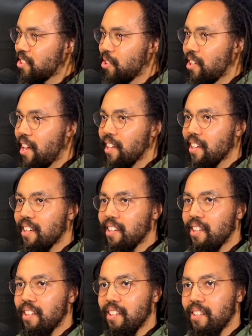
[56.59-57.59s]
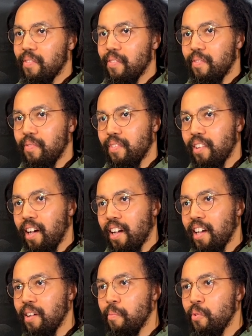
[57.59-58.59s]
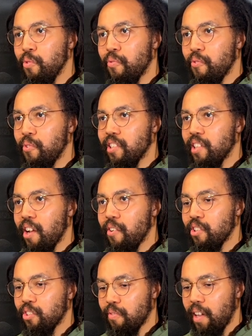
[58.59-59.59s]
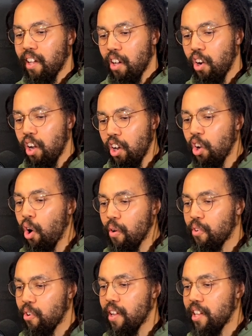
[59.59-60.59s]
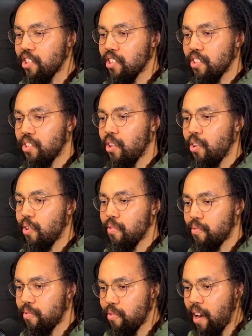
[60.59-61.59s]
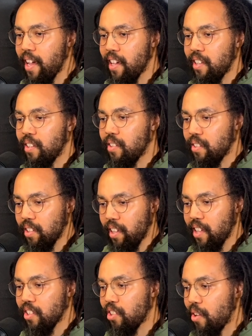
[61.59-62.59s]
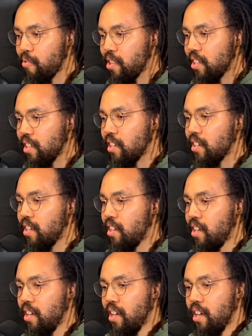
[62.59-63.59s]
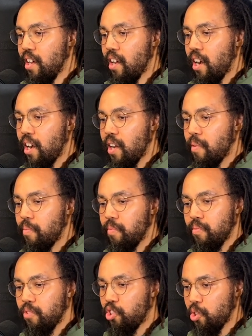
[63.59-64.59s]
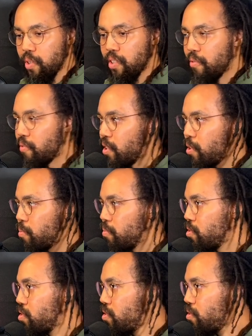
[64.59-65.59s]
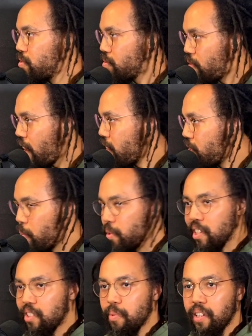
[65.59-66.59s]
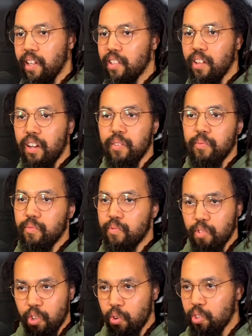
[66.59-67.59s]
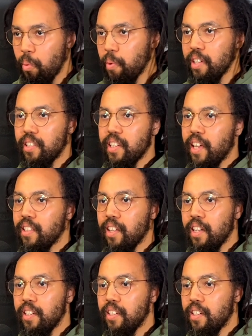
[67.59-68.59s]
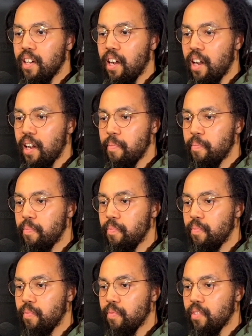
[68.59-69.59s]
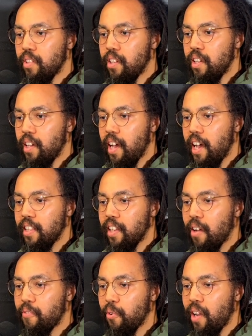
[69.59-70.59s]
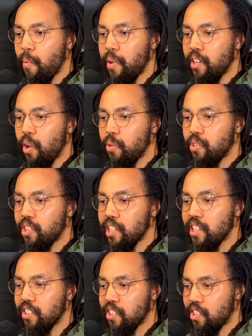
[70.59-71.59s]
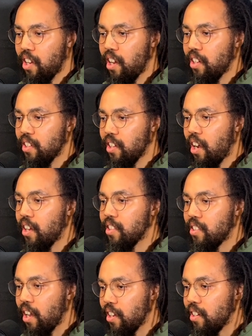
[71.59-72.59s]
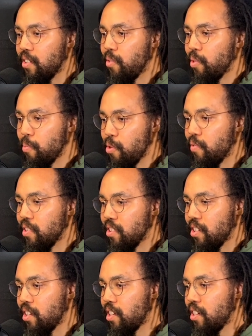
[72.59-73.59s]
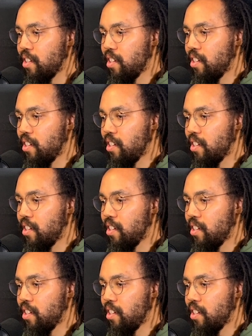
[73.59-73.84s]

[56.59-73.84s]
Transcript: So, like, I kind of move through these areas of, like, a lot of creation, lot of writing, getting stuff ready, shooting the films, writing what we need to get done, recording what we need to get done, and then I feel like when those seasons are done, we move into